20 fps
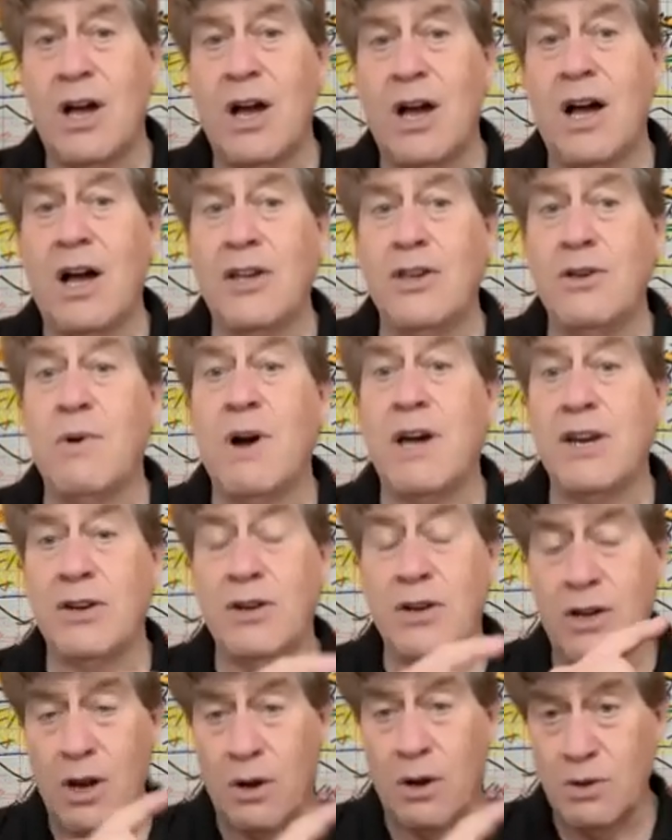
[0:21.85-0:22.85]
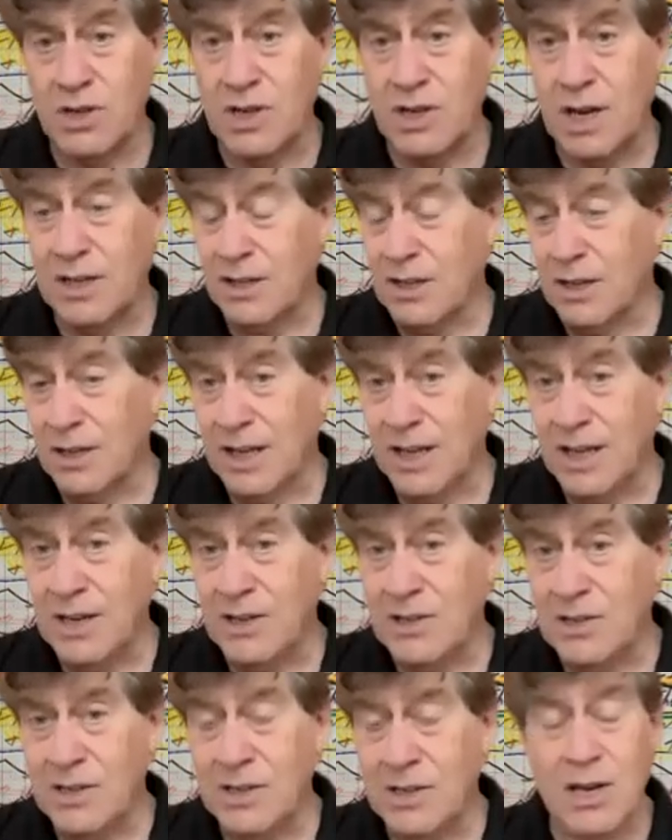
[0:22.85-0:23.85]
You want to negotiate the
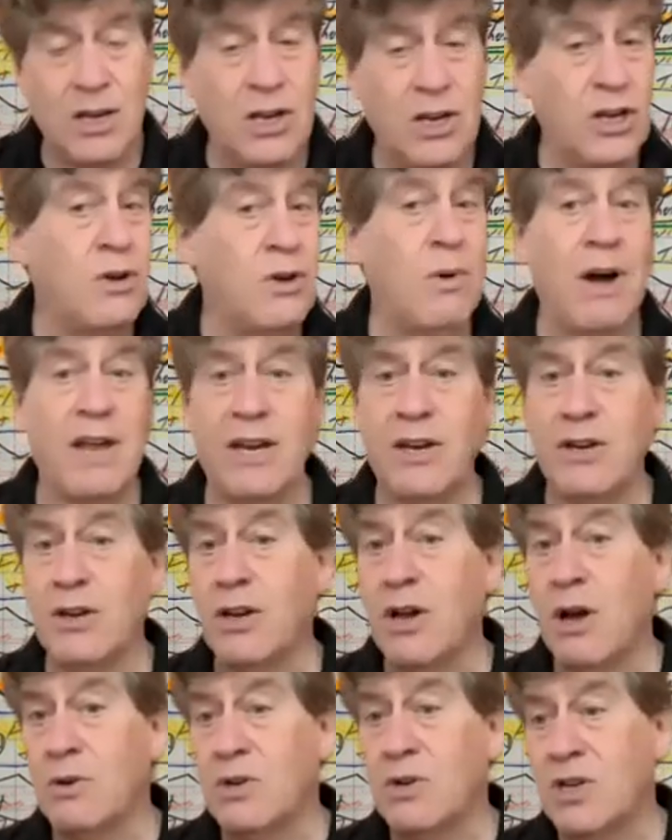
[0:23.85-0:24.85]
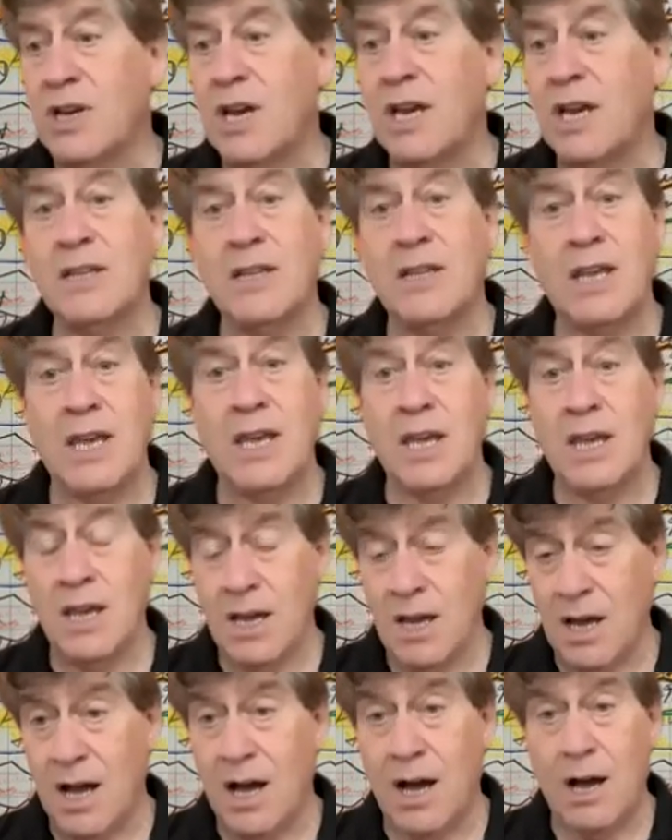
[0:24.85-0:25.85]
lease. You want to negotiate the
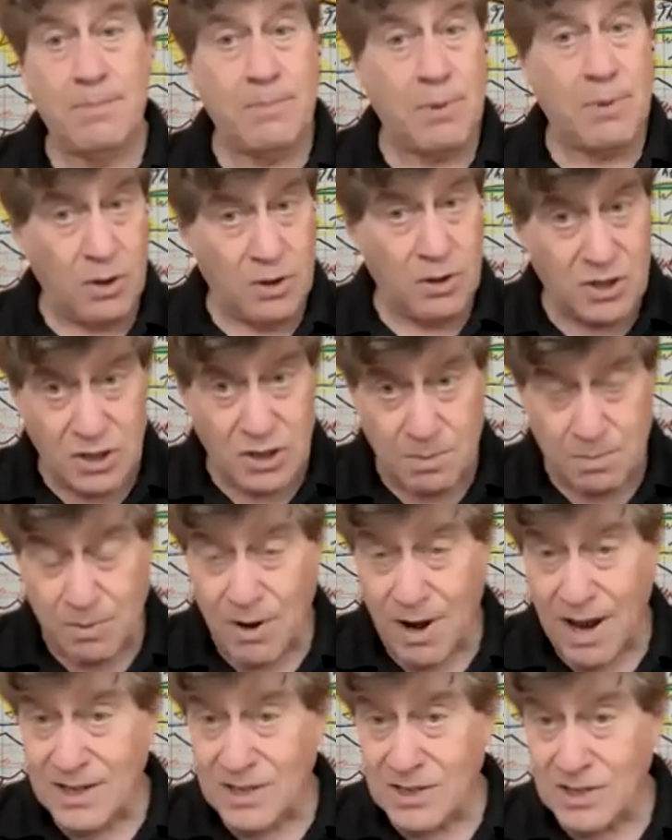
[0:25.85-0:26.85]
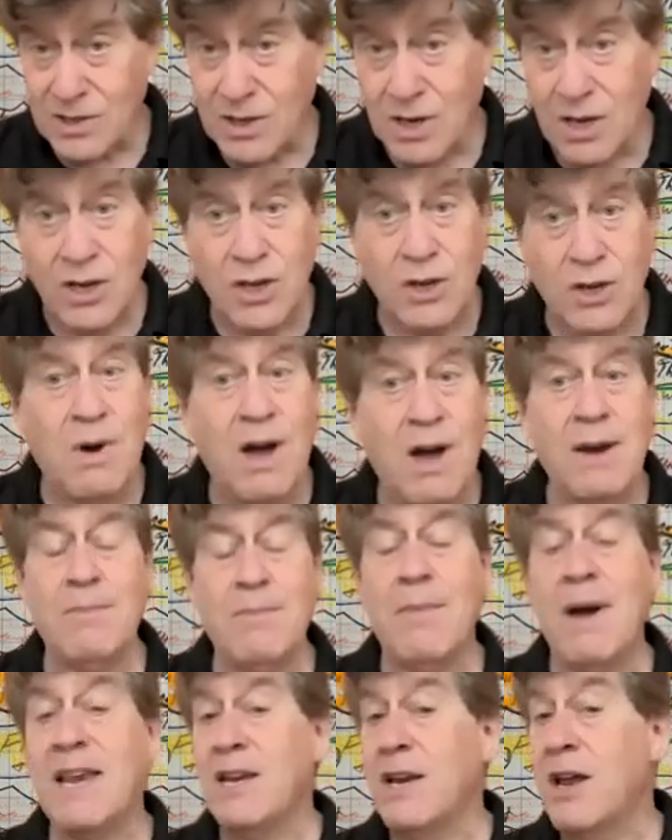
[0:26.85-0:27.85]
purchase price. You
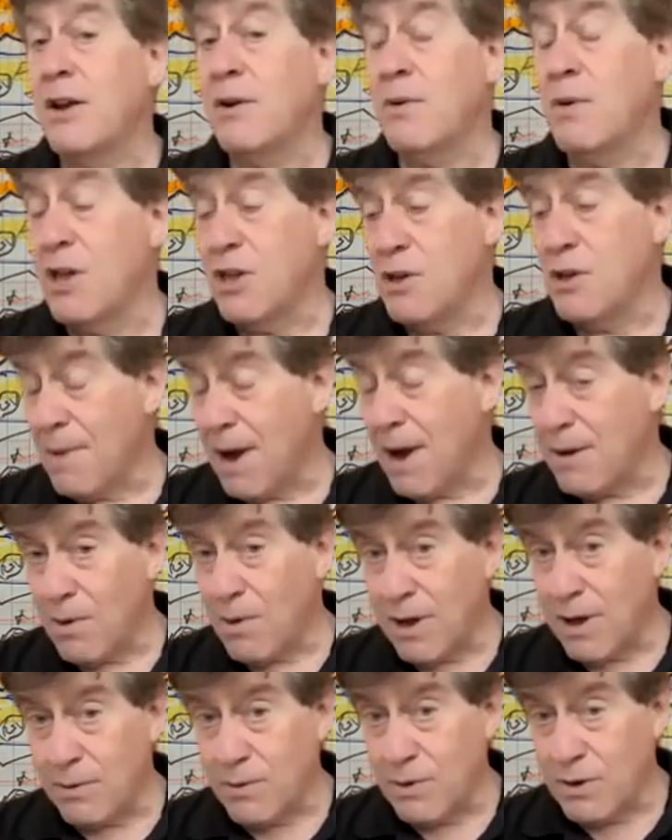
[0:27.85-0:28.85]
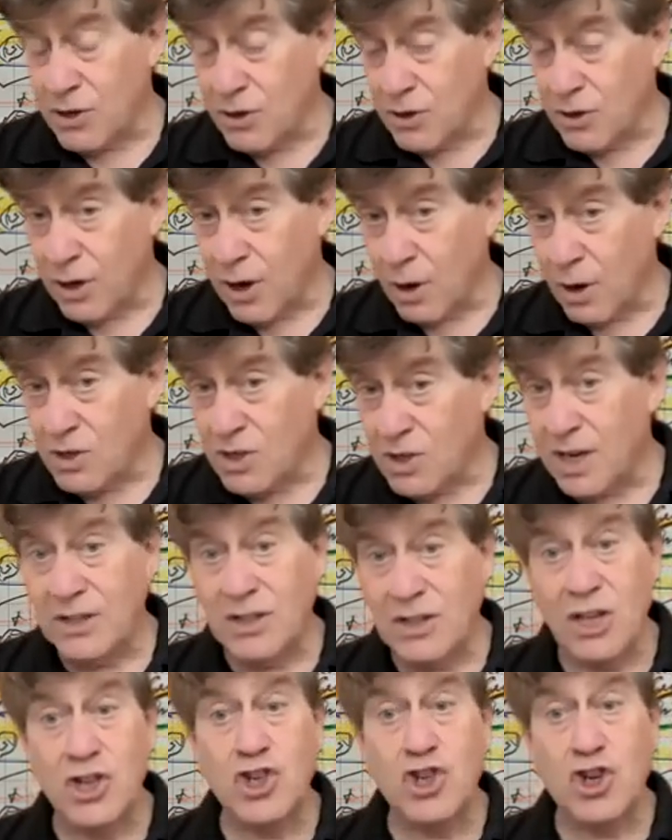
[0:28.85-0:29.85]
might want to
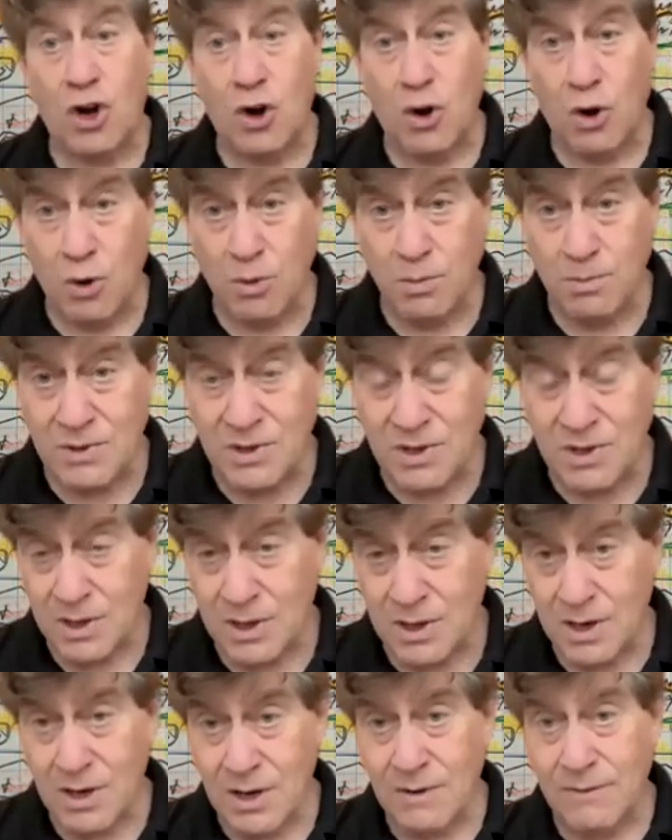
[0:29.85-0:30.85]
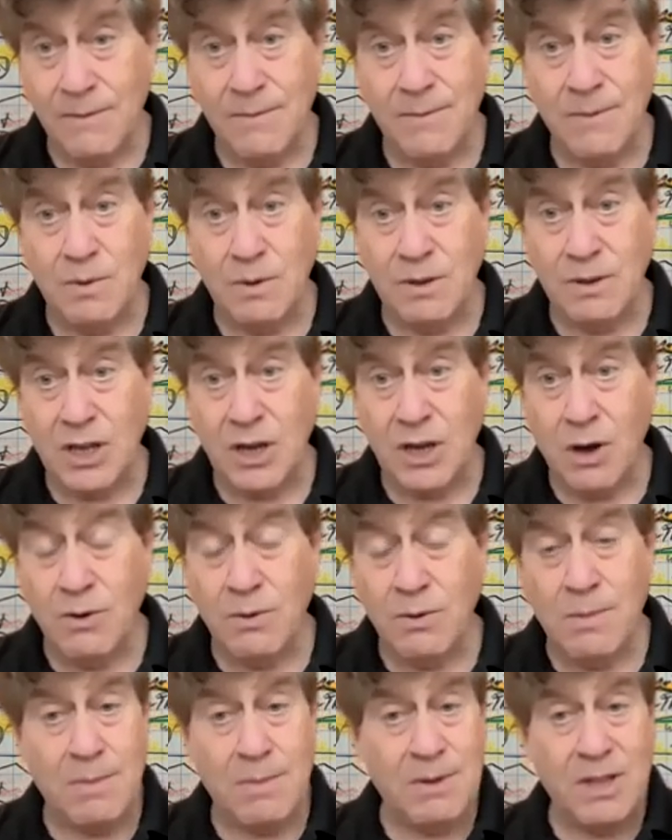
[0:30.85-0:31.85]
negotiate the terms with the
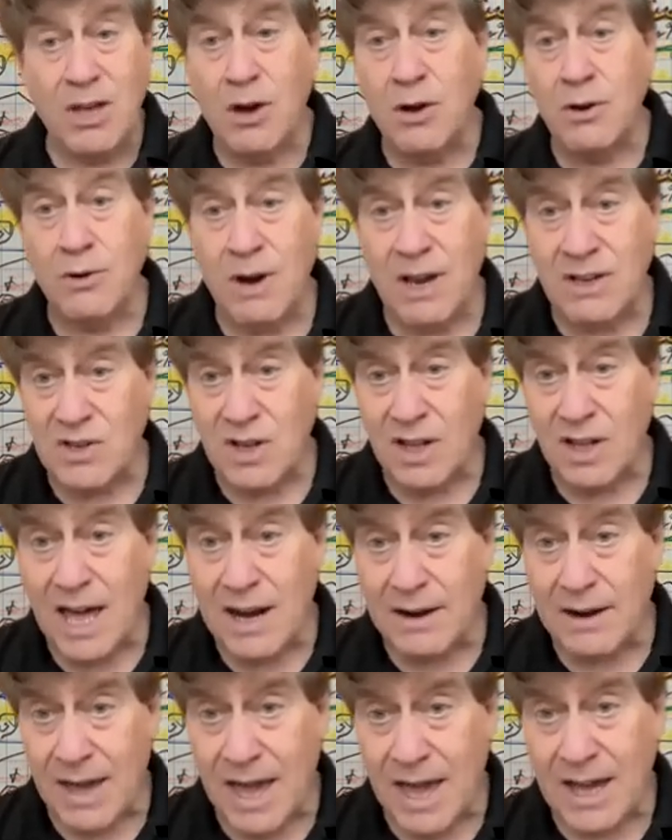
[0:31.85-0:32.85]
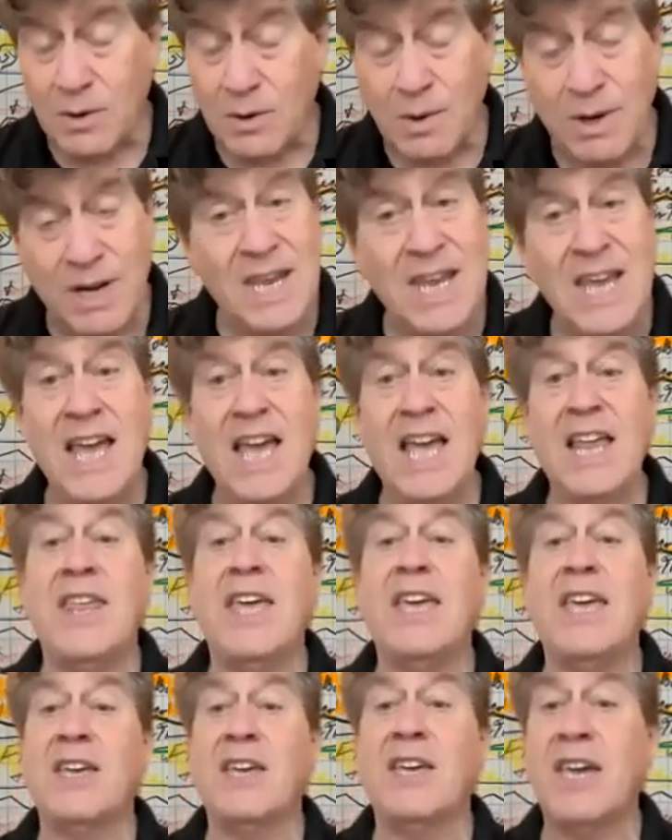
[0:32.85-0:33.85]
owner. Maybe the owner has a lot of equity and
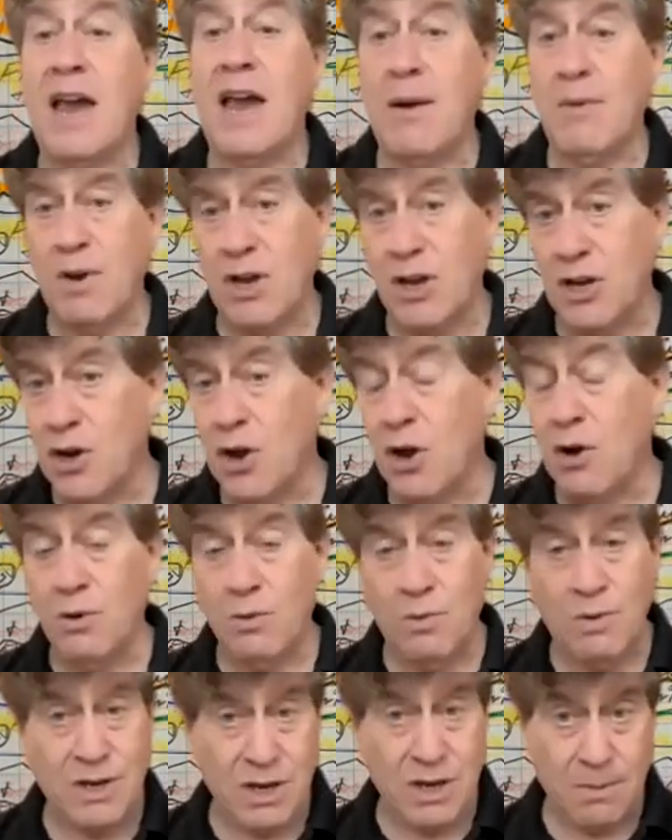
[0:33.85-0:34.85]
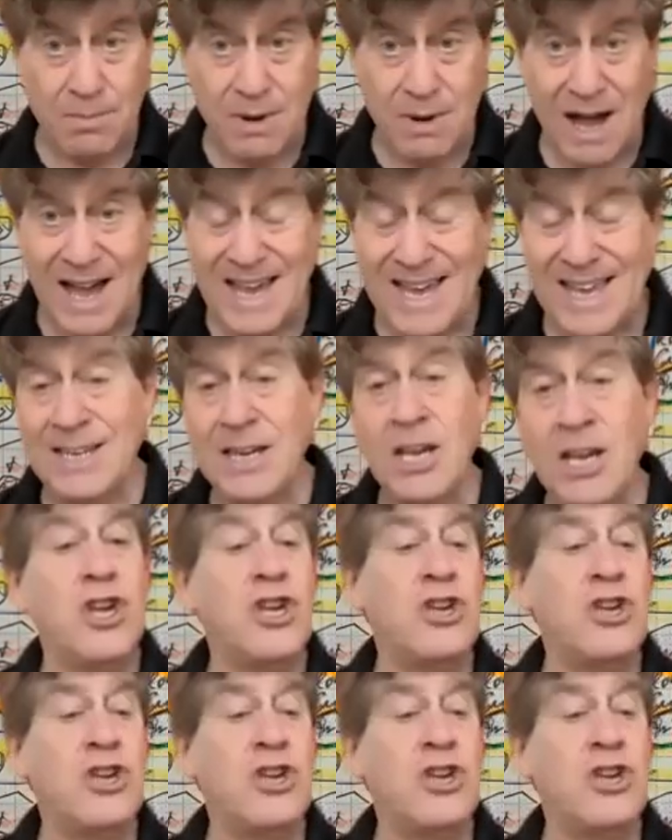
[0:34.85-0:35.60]
they can carry a note when you buy it.